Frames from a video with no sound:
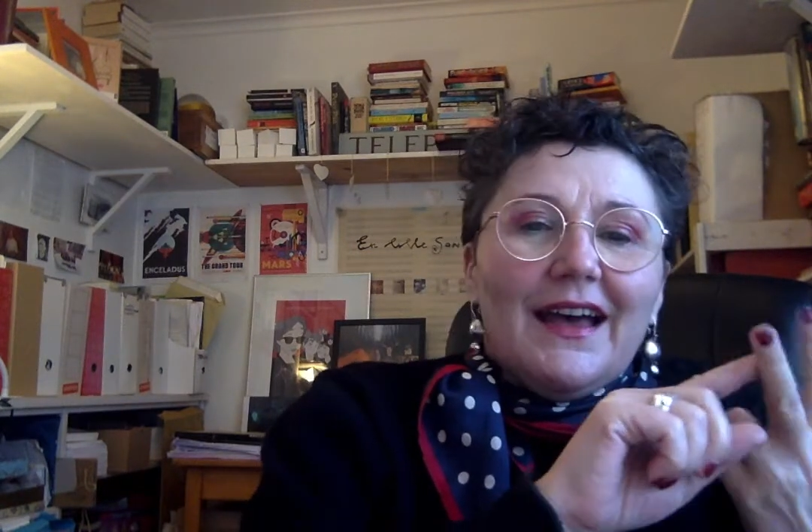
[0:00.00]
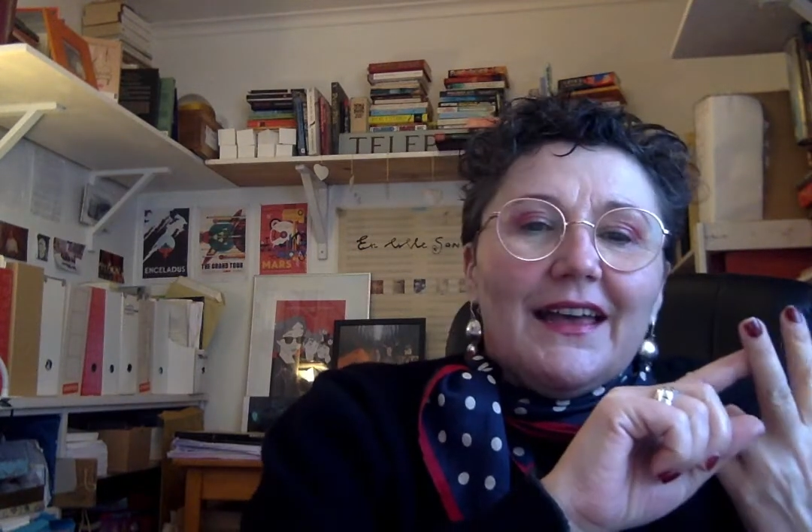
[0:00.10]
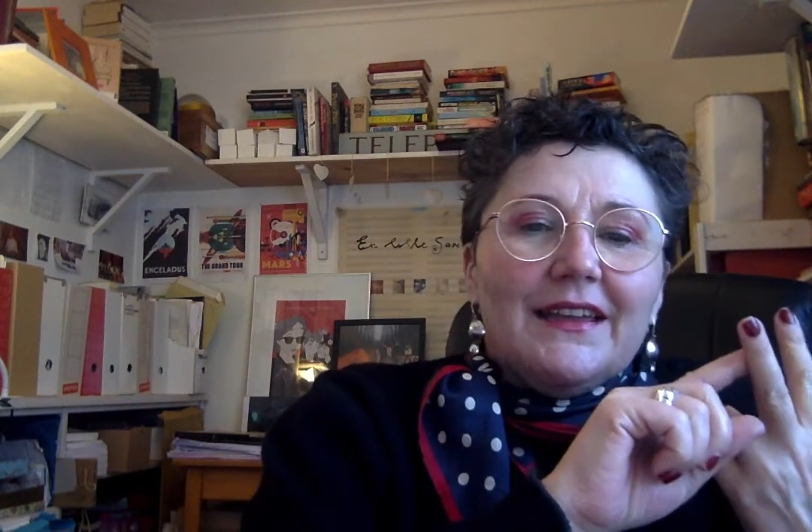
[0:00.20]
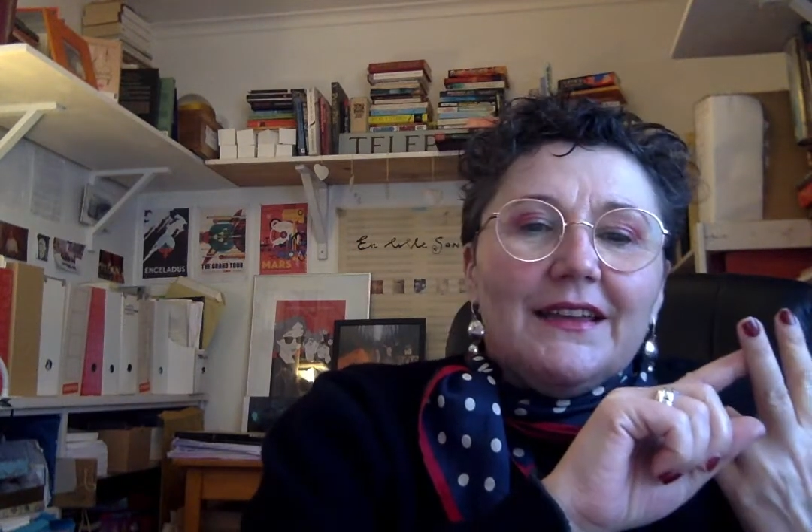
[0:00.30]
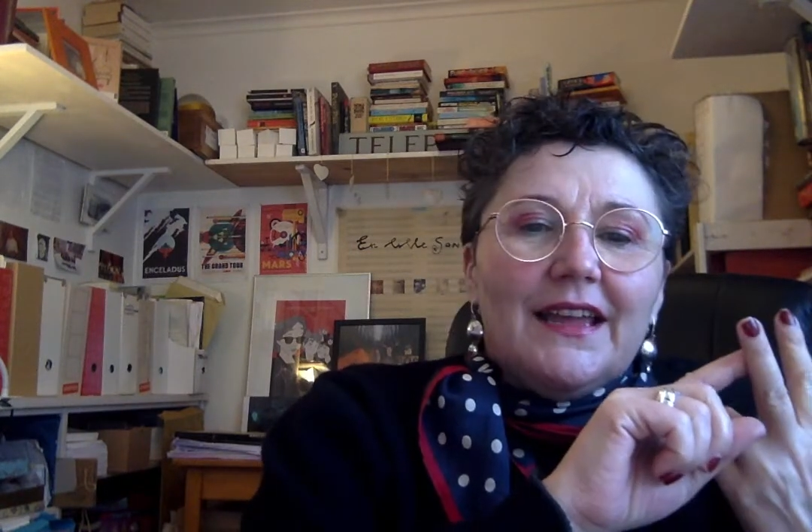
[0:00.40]

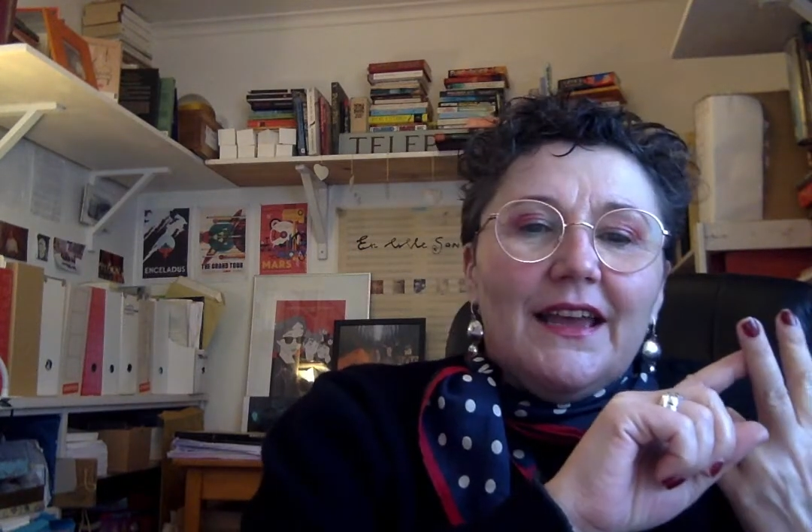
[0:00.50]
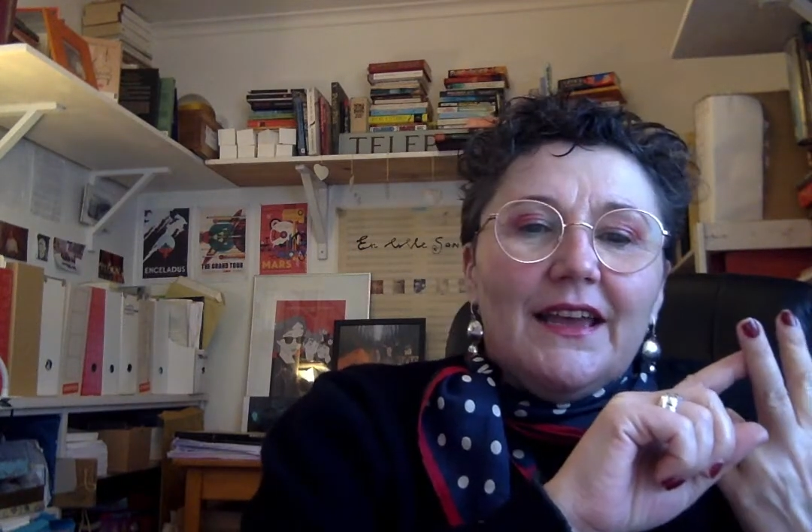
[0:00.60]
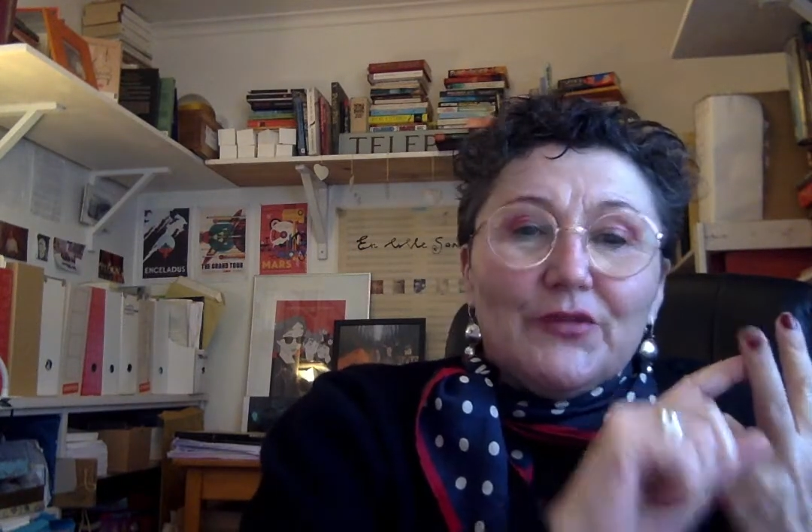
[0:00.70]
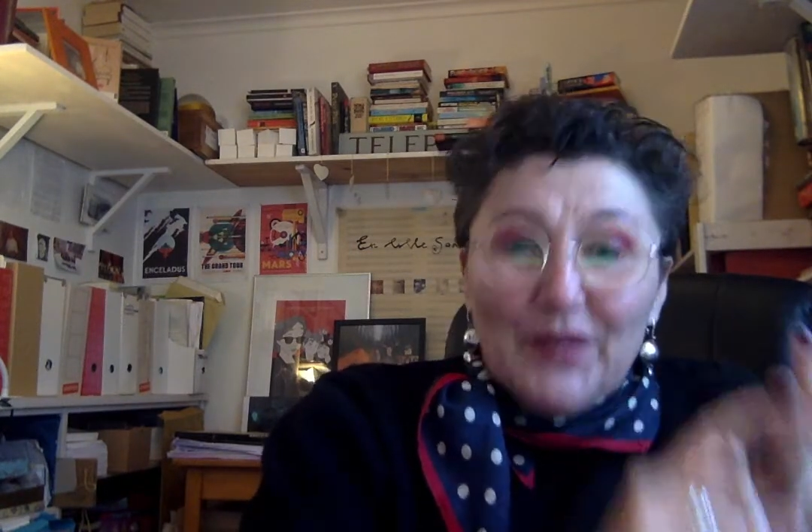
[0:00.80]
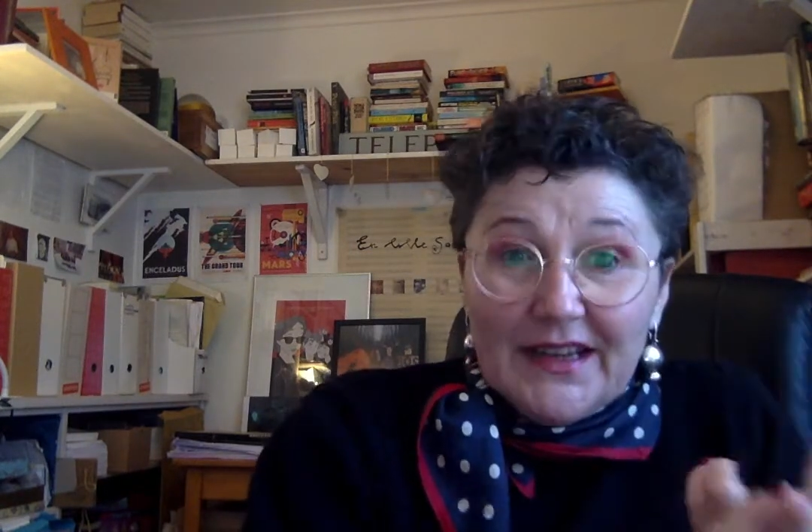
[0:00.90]
and
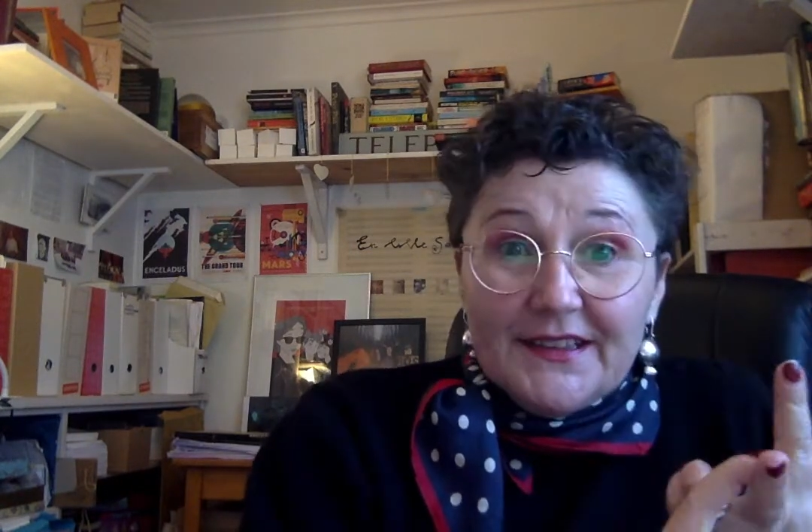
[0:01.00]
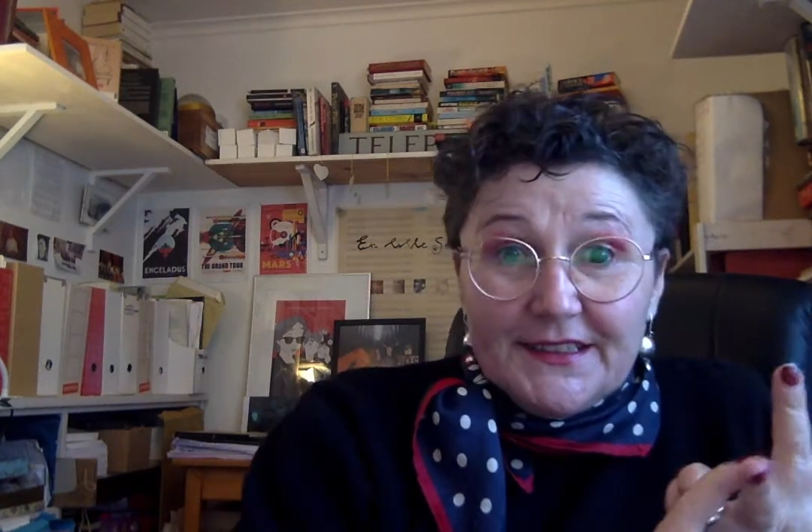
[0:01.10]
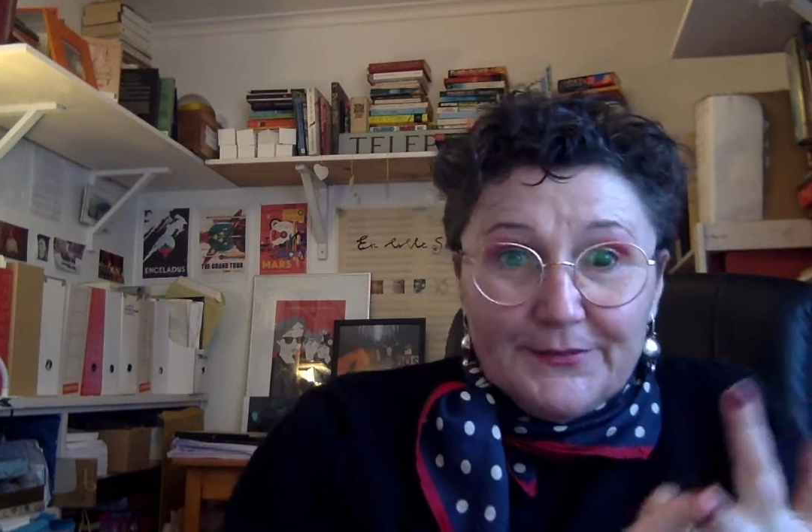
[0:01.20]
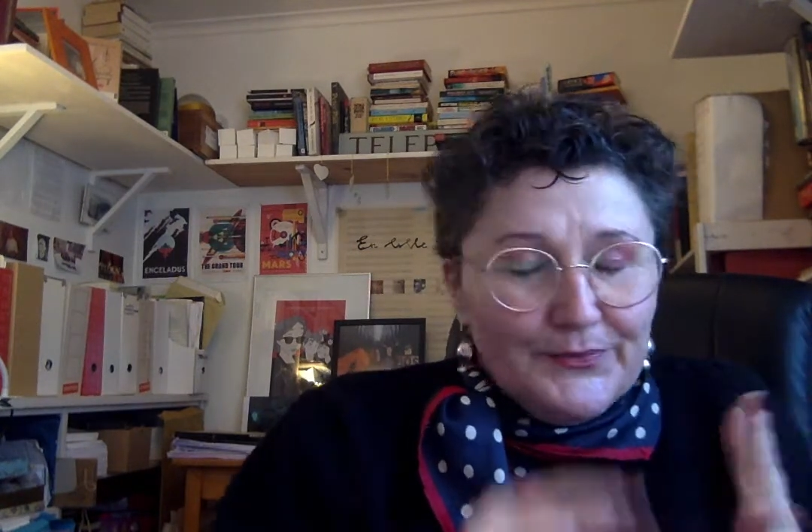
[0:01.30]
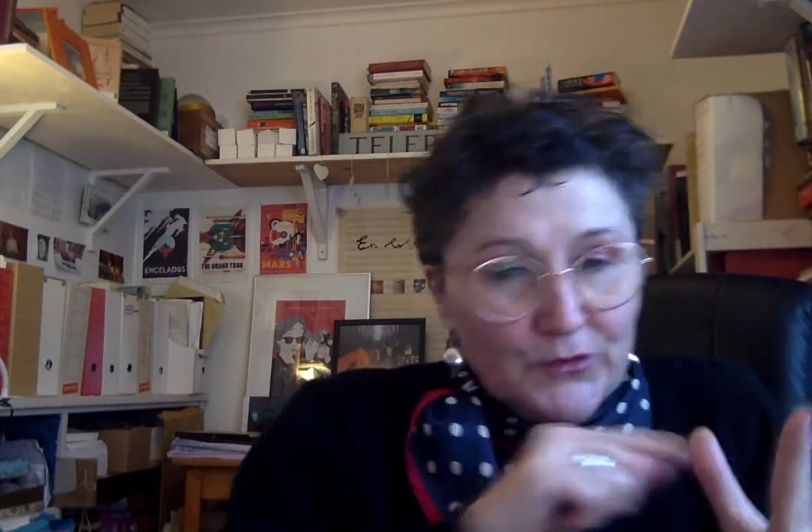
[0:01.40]
finance.